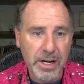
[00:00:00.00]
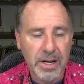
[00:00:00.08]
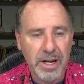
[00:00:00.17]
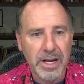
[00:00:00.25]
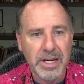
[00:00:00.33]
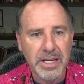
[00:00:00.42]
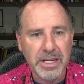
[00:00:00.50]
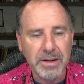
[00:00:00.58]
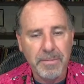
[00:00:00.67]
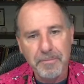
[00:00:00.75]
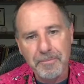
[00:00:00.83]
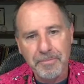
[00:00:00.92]
and
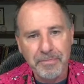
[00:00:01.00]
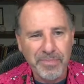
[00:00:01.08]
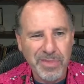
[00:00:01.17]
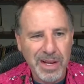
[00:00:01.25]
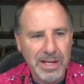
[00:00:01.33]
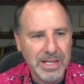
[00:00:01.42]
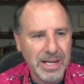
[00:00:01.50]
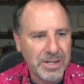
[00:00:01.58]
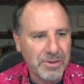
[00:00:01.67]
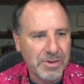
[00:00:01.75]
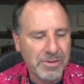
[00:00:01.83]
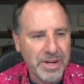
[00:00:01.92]
it's not
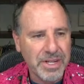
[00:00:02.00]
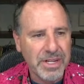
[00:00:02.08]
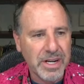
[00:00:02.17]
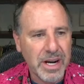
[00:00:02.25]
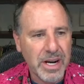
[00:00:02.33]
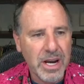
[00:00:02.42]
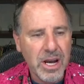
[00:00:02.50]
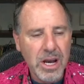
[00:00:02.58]
doing great today.